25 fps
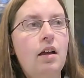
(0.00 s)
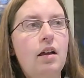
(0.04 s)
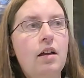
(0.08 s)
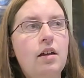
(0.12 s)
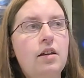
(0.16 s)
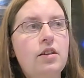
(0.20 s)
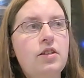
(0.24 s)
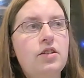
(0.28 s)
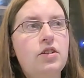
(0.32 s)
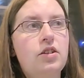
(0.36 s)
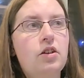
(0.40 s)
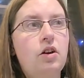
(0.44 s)

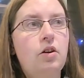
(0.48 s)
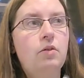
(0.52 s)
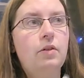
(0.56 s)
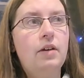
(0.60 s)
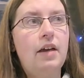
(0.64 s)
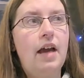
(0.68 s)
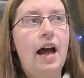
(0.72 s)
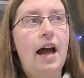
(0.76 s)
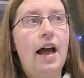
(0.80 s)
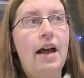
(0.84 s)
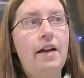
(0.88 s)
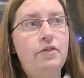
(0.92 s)
so
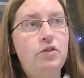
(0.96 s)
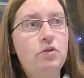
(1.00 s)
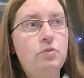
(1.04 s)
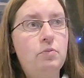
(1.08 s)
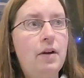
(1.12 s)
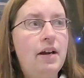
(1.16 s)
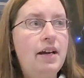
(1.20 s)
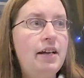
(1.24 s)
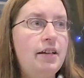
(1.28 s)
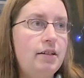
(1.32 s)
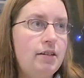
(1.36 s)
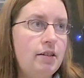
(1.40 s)
yeah, I have to
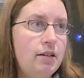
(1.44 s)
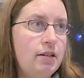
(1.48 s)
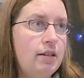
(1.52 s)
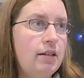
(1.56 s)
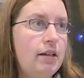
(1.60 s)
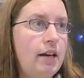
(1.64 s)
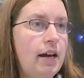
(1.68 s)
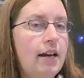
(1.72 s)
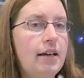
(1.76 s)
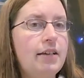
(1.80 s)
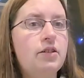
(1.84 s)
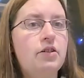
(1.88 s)
wait until
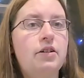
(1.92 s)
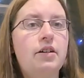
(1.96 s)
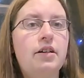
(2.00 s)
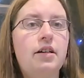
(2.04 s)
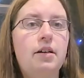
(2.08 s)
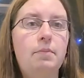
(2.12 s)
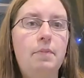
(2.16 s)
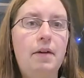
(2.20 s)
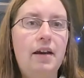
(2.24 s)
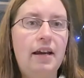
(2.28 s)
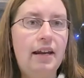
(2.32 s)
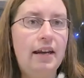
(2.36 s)
the eggs are
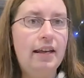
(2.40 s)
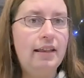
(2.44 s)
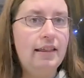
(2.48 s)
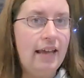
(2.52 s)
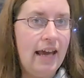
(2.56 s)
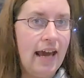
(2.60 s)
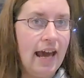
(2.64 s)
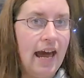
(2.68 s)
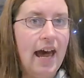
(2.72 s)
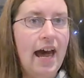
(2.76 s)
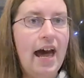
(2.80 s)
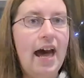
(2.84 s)
incubated,
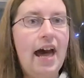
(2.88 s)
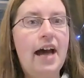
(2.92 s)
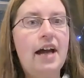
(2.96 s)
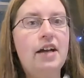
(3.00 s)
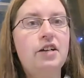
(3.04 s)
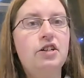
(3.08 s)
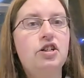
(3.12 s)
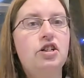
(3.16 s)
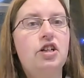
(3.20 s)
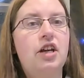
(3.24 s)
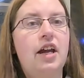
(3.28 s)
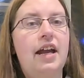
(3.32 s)
they
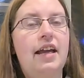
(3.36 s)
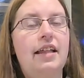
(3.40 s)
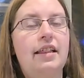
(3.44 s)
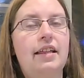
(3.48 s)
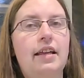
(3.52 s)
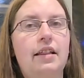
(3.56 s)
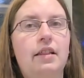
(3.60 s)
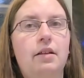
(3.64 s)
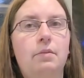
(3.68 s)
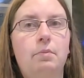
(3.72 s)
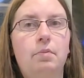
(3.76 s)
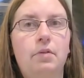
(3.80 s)
hatch, and
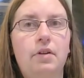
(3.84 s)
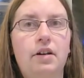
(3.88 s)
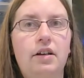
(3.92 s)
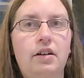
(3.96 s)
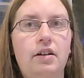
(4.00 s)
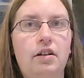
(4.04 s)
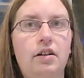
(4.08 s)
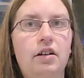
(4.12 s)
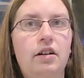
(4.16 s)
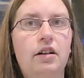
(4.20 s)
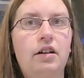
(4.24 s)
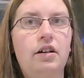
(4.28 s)
then the
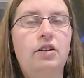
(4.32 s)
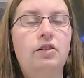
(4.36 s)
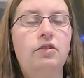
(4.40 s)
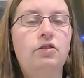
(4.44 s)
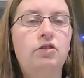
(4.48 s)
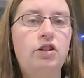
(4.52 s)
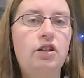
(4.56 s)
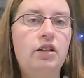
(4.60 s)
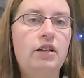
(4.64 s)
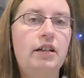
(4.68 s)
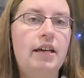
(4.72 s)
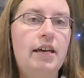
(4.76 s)
breeder
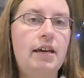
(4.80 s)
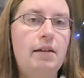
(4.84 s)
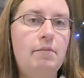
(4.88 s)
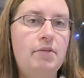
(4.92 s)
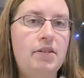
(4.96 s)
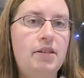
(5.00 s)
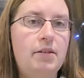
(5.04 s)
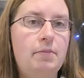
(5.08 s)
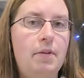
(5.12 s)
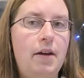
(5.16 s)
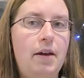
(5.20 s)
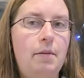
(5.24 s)
usually
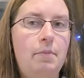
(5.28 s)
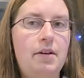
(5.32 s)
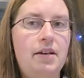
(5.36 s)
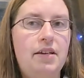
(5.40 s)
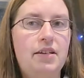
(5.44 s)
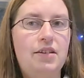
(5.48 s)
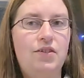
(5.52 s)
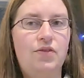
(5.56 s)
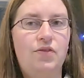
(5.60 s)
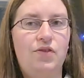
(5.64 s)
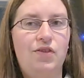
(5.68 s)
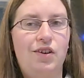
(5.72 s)
keeps the
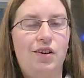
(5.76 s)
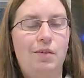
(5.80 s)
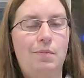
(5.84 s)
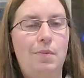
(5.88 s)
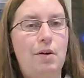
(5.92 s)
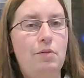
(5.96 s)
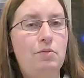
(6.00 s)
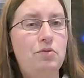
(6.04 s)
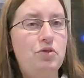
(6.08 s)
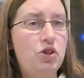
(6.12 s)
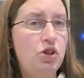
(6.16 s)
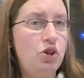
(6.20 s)
babies for
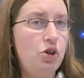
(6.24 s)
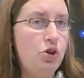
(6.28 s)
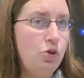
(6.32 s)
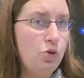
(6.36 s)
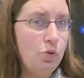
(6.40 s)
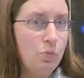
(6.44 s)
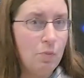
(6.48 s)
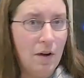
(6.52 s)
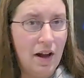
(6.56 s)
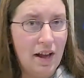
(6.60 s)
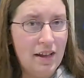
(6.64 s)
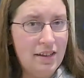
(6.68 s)
about
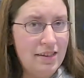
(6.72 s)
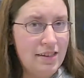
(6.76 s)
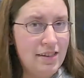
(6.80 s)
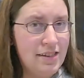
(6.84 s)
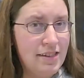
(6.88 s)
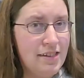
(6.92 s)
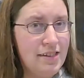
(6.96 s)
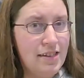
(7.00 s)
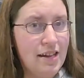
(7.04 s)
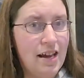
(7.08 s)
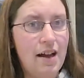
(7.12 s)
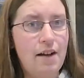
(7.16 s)
2
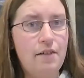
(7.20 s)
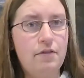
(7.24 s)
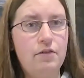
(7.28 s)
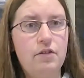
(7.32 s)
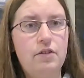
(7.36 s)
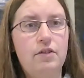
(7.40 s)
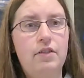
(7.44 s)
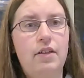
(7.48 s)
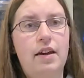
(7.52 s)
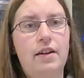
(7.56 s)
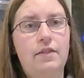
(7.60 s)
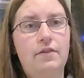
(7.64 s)
months
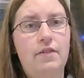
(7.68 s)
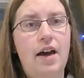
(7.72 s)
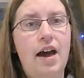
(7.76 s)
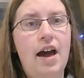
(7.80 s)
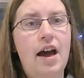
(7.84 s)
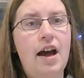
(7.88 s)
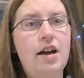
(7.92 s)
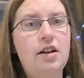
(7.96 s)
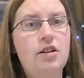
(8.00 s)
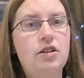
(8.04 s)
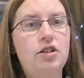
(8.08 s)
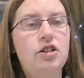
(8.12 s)
after they've
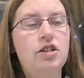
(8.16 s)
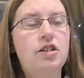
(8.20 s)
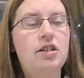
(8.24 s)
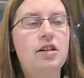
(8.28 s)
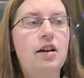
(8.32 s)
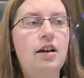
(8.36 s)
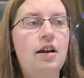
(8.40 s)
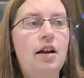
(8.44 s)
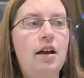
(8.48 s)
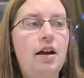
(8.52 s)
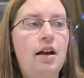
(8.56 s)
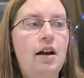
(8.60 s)
hatched,
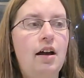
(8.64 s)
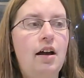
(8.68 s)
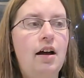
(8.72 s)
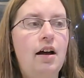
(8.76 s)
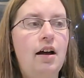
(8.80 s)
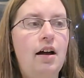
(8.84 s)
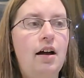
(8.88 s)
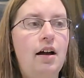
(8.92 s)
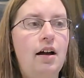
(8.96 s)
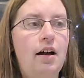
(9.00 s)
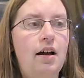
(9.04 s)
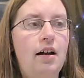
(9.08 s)

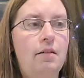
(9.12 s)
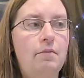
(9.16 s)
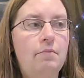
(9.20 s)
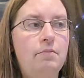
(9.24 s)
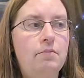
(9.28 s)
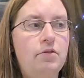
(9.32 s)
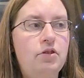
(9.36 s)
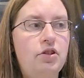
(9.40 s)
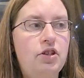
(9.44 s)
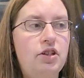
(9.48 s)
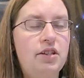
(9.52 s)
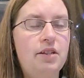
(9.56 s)

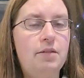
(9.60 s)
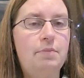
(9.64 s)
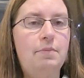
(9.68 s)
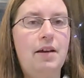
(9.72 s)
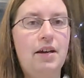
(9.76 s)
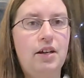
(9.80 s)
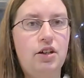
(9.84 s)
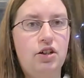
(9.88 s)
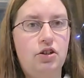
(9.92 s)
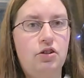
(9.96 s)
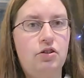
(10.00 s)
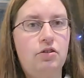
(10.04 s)
just to
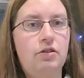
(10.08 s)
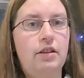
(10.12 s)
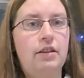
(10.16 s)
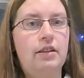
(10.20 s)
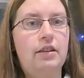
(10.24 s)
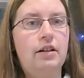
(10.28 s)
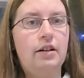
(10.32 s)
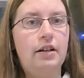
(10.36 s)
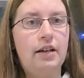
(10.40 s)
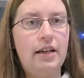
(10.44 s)
make sure that they're